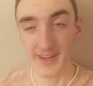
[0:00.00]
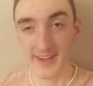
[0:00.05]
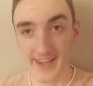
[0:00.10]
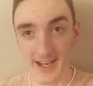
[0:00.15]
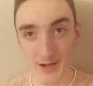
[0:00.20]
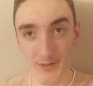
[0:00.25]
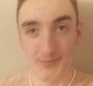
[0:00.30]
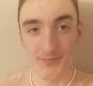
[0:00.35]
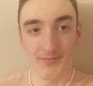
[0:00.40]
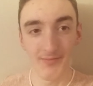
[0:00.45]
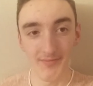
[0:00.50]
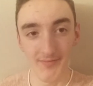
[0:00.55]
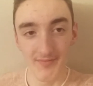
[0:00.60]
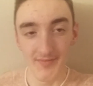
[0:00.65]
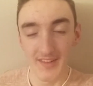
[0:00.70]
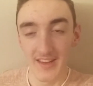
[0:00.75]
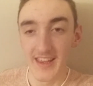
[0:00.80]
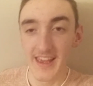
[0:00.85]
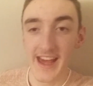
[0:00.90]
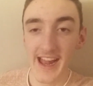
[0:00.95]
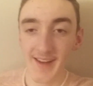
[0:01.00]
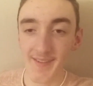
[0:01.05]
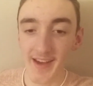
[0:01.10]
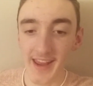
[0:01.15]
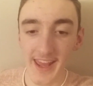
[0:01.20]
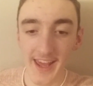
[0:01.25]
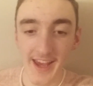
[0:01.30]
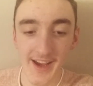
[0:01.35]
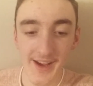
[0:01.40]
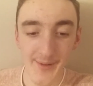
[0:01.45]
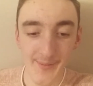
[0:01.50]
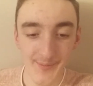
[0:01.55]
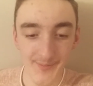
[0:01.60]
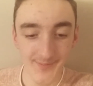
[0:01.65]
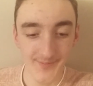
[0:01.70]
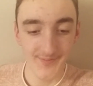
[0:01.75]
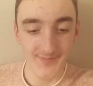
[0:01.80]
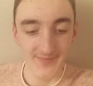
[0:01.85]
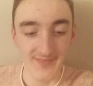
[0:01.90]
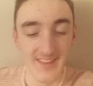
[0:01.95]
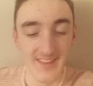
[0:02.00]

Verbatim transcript: you know. Anyway, um,